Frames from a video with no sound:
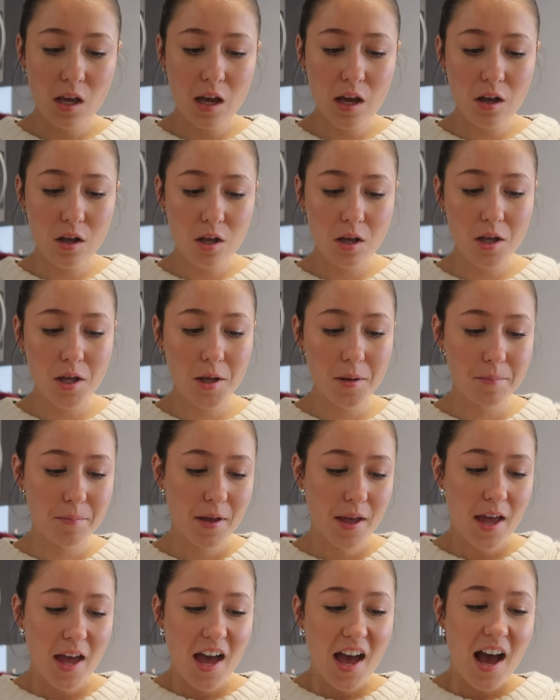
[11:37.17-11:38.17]

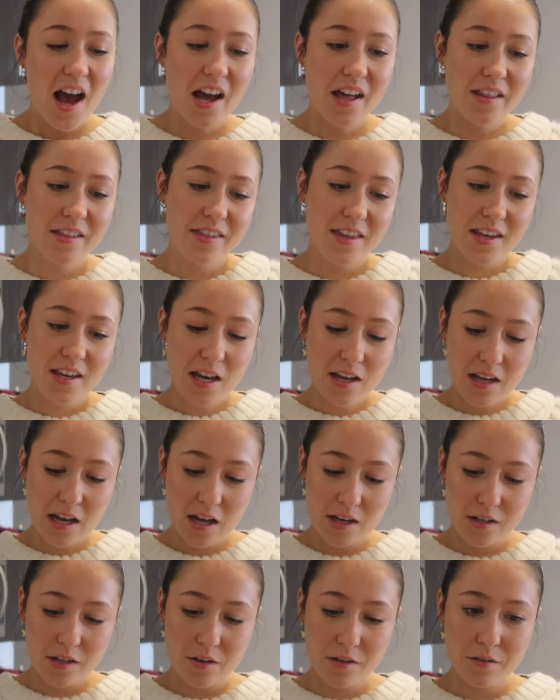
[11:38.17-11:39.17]
I think I
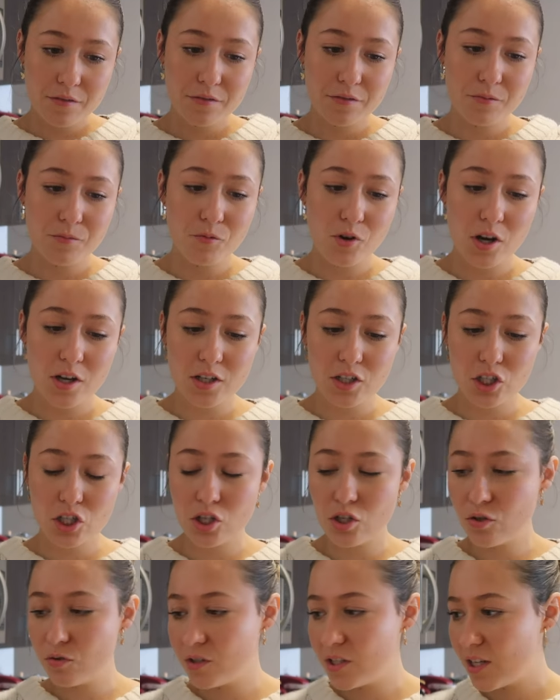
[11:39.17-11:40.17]
kind of want
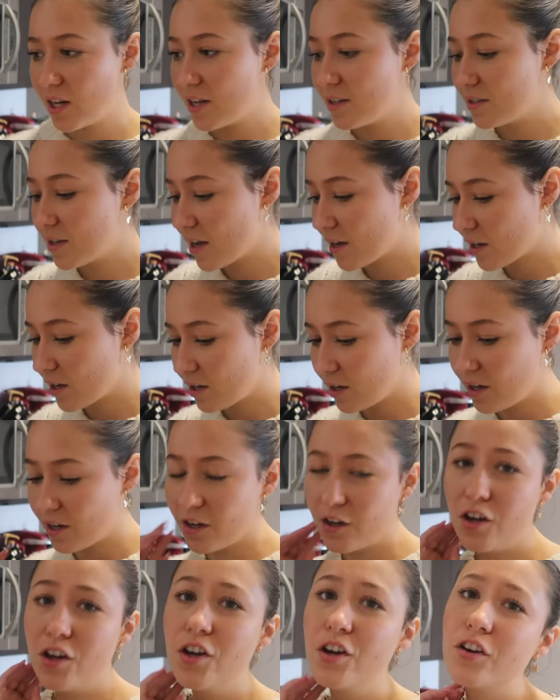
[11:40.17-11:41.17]
to, today's like
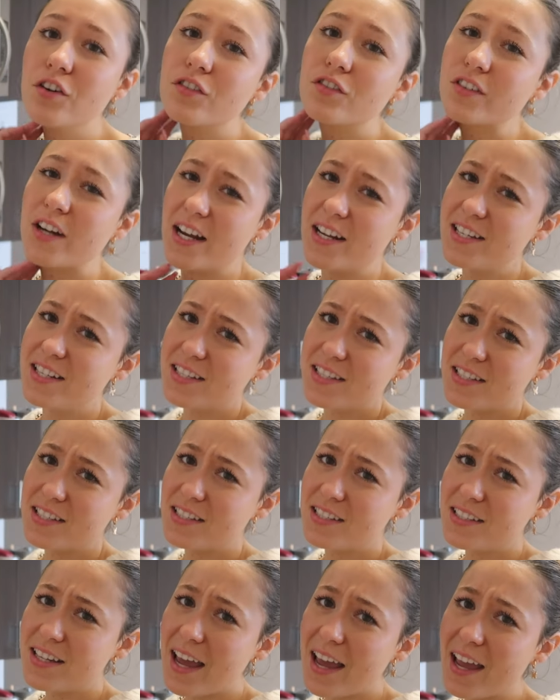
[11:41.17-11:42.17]
a
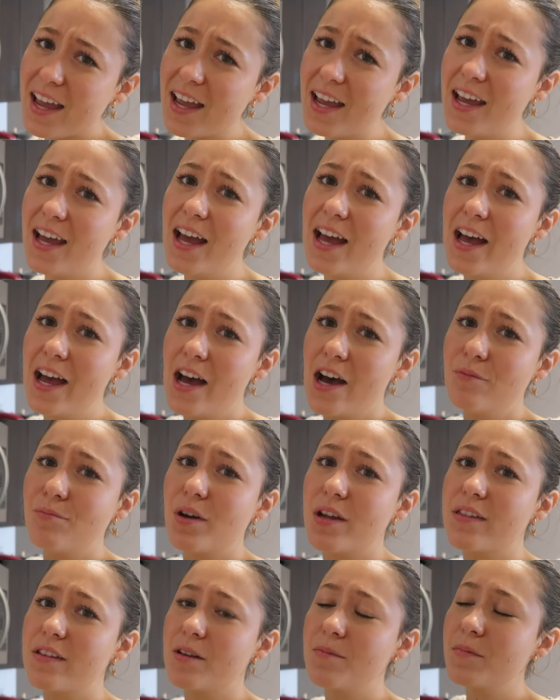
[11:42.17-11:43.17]
rest day,
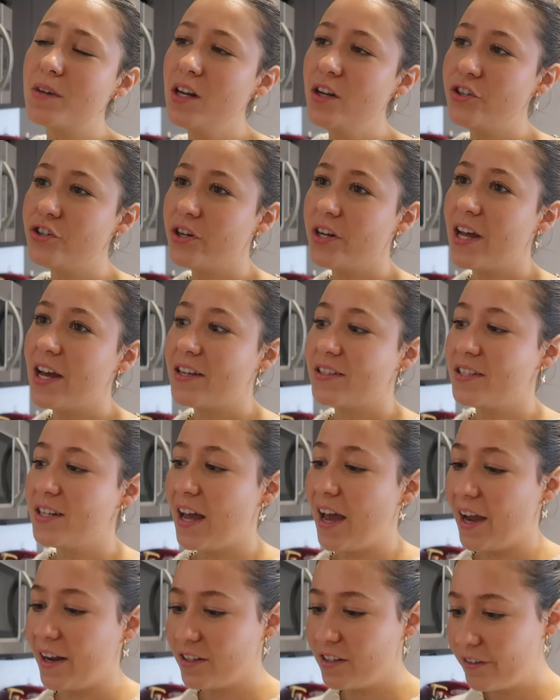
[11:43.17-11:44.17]
but I think I'm gonna treat it as an
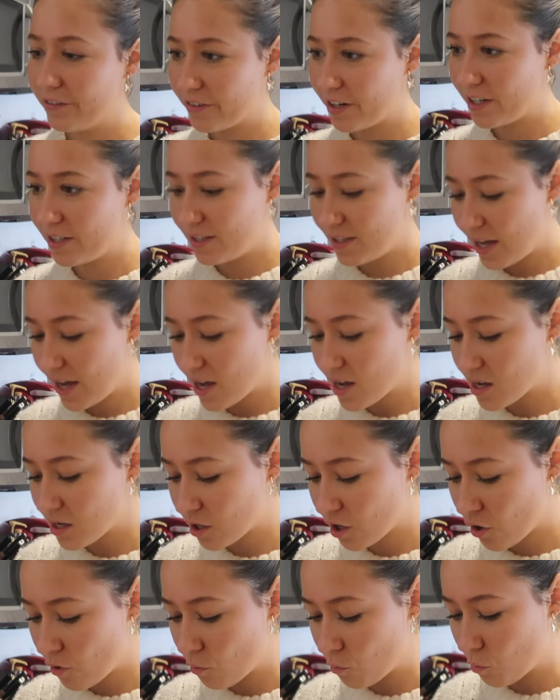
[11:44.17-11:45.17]
active rest day
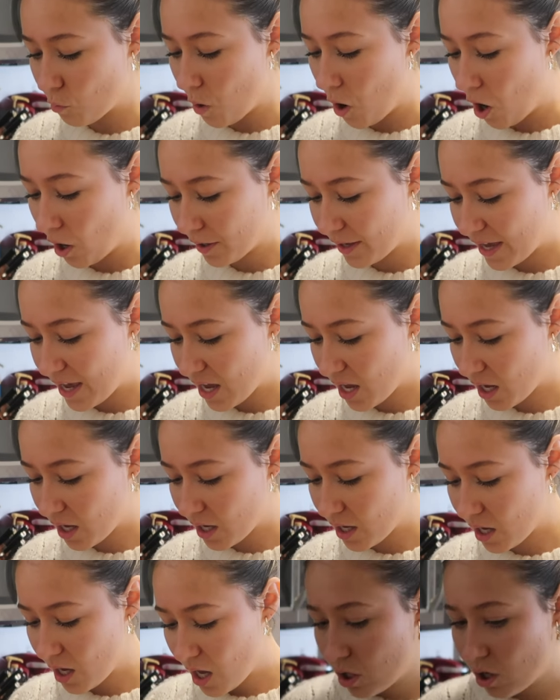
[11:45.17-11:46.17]
and go
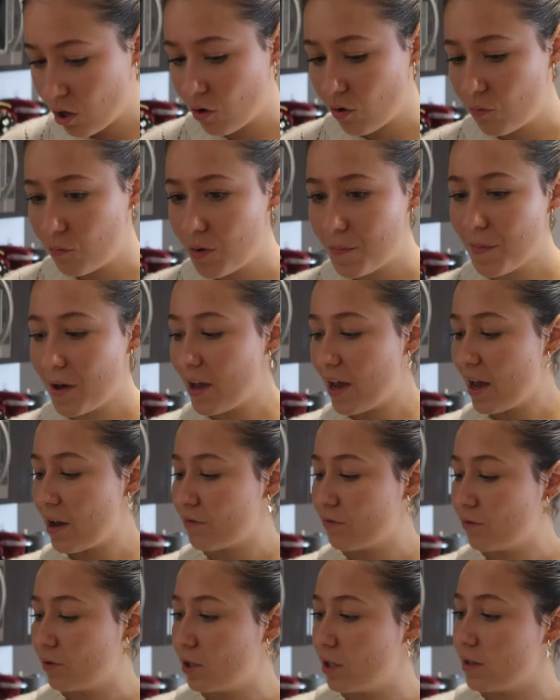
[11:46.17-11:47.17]
walking. So we might
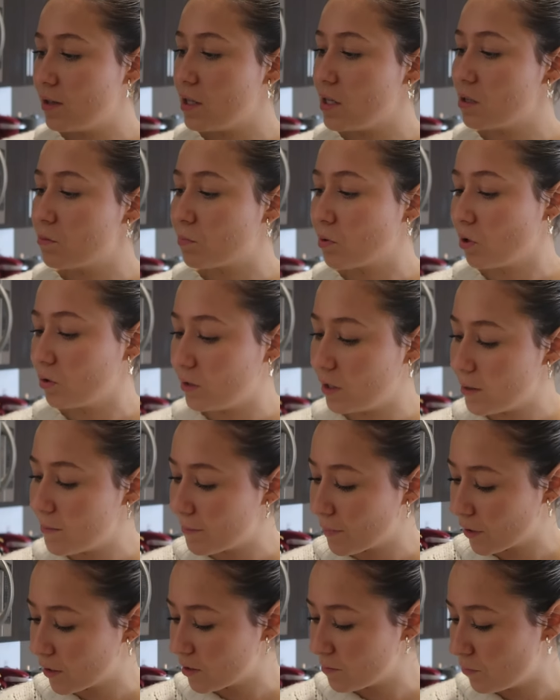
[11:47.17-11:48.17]
have one of these protein
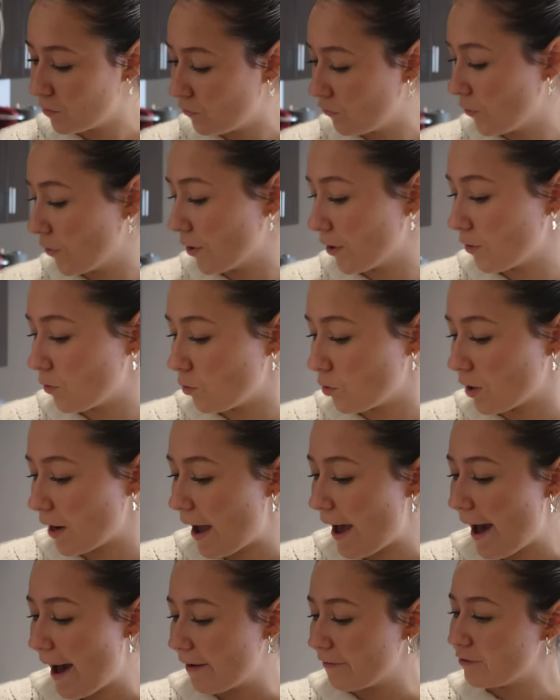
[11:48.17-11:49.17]
bars before
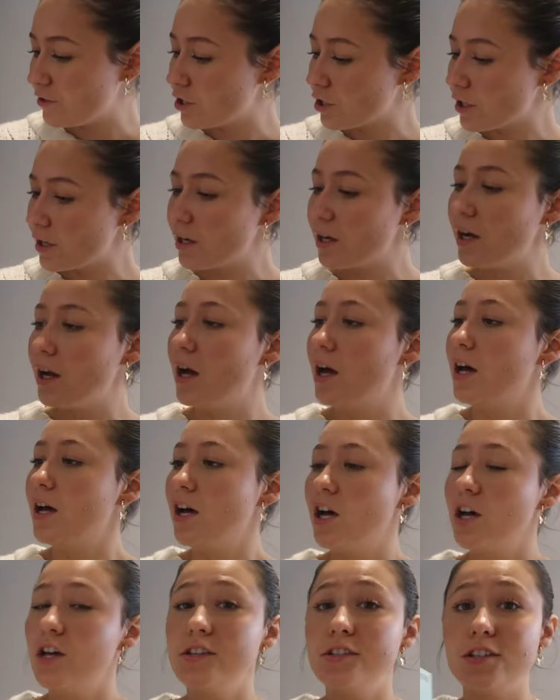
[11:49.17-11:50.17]
or after.
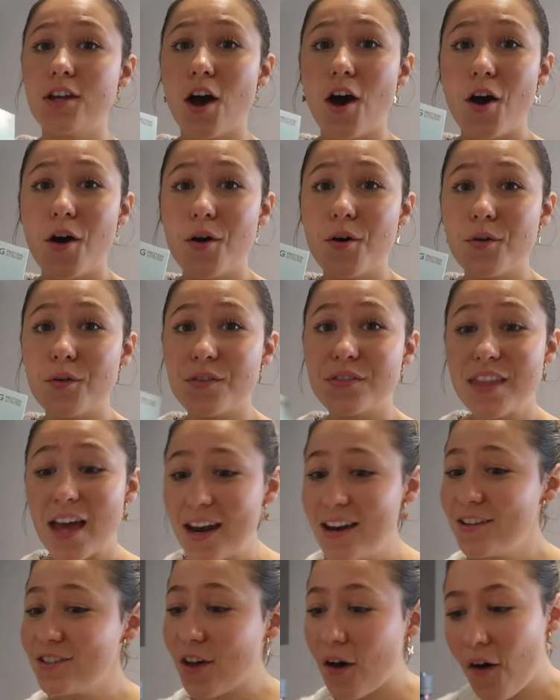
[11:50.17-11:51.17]
So
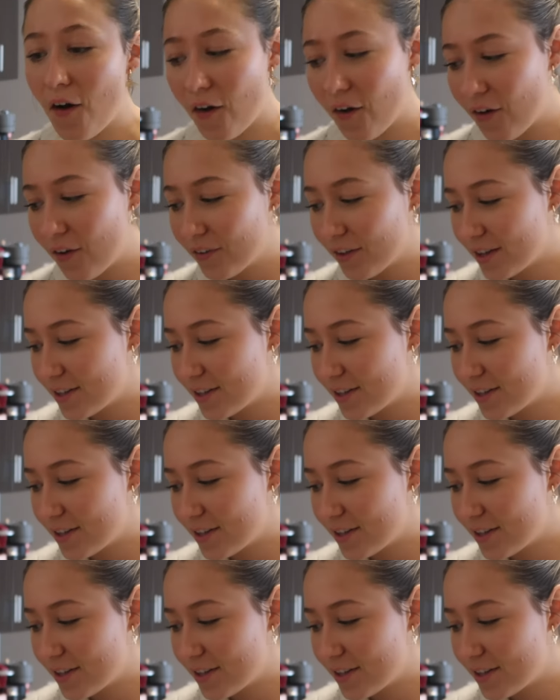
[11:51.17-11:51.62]
that is all.